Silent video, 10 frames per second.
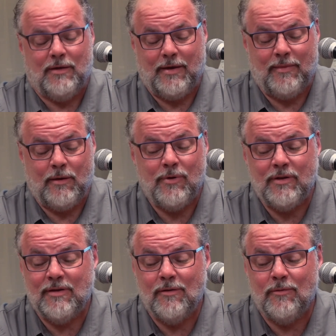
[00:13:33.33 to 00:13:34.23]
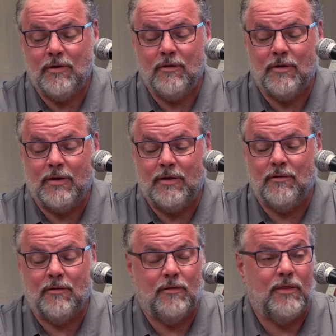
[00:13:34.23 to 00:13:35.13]
And they went down there
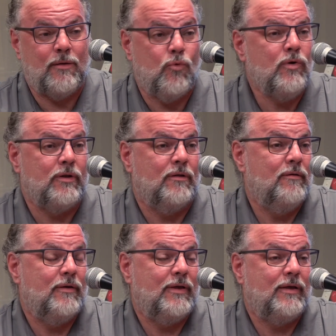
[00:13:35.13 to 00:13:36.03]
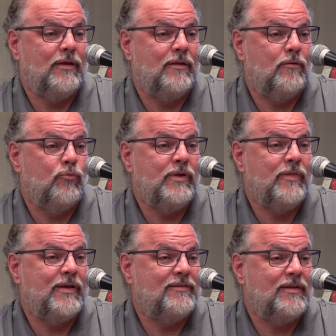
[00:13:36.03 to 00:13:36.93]
and they won. And the
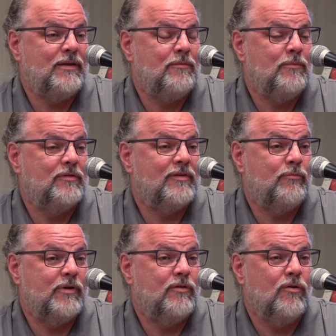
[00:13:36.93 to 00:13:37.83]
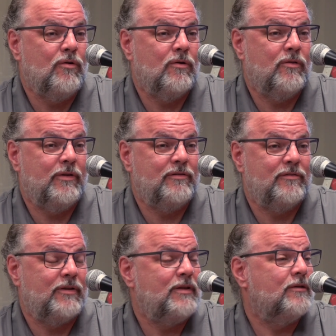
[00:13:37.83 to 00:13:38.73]
relay team, as I recall,
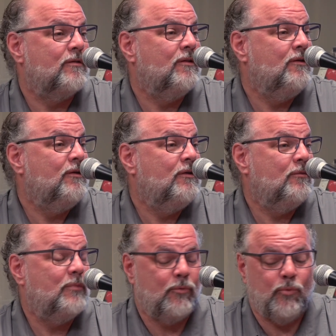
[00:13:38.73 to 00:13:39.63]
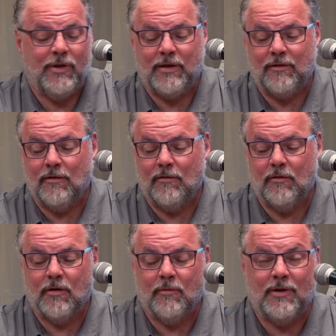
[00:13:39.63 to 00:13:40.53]
clinched the deal by winning,
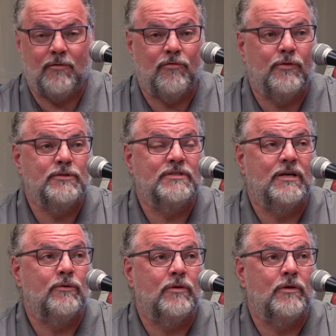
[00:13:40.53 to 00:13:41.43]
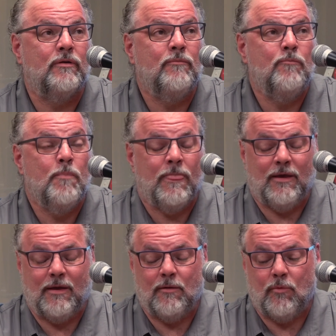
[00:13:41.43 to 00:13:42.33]
coming in first down there,
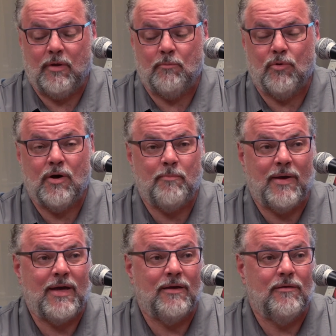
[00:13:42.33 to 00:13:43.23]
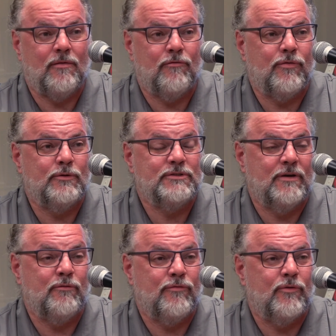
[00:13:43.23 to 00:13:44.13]
and brought back the first
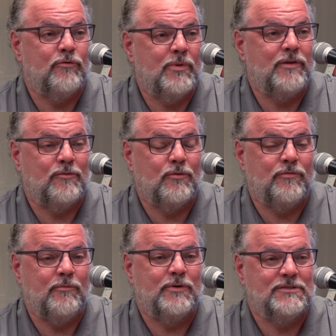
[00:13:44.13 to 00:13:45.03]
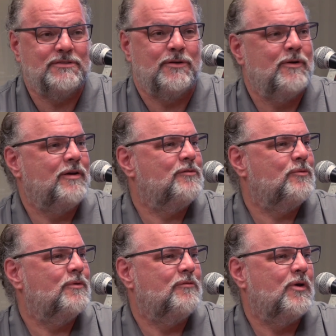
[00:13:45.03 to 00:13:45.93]
ever first place trophy Richland Center High
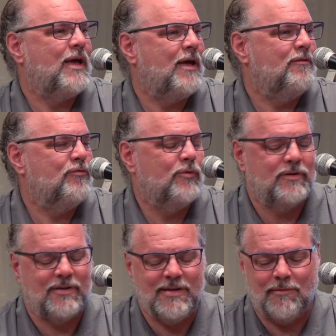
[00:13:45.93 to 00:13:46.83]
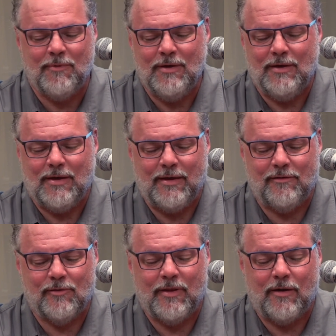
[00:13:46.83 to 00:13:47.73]
School ever had for a team. And
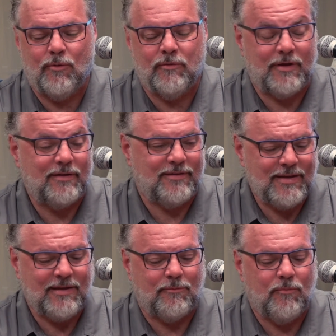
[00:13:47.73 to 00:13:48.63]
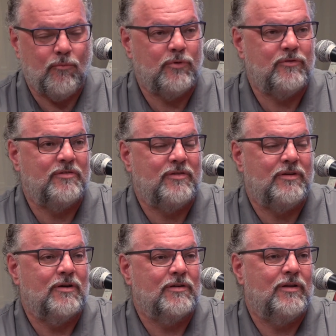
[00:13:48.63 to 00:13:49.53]
so that team was just
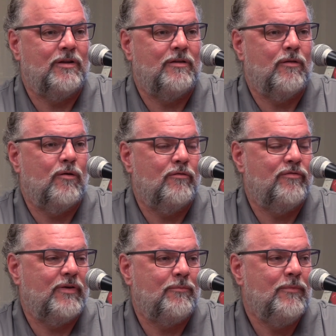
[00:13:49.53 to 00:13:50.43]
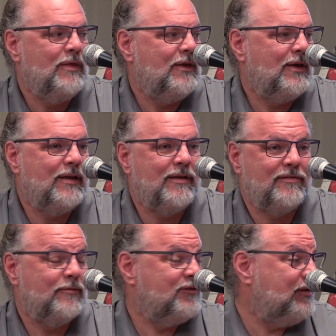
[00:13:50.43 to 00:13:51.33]
inducted into the Hall of Fame. And
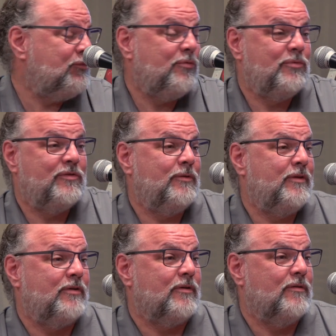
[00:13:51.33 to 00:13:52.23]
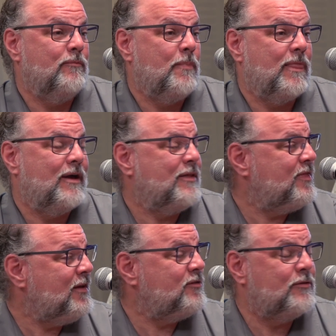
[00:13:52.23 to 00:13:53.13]
some of them still live here. I
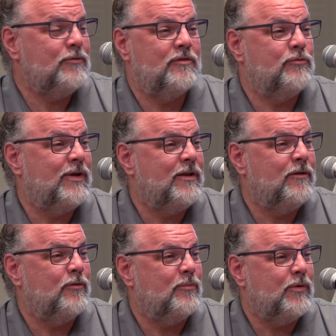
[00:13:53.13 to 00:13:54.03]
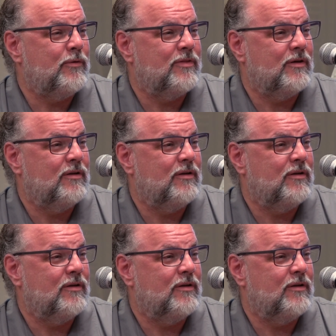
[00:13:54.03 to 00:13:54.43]
think Jill just ran another marathon.